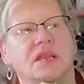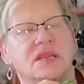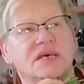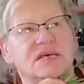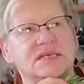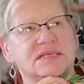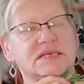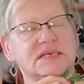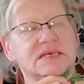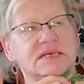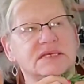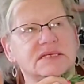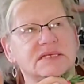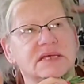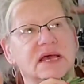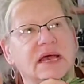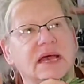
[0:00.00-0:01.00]
This
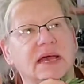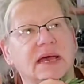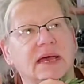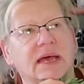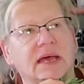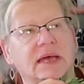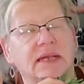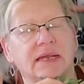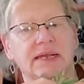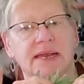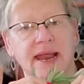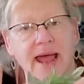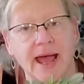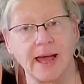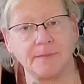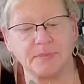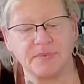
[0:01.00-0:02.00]
is a
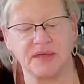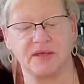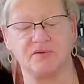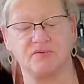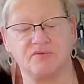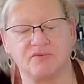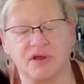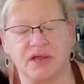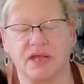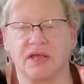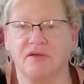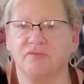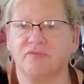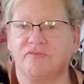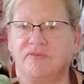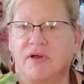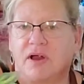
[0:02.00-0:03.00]
napkin
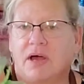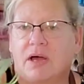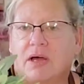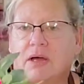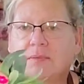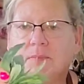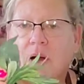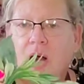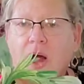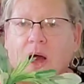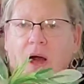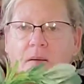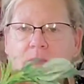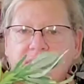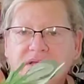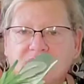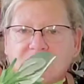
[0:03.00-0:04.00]
ring from
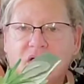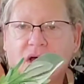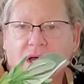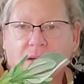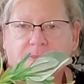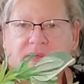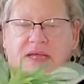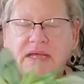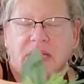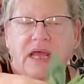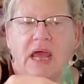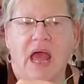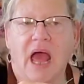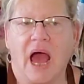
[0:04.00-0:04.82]
Hobby Lobby.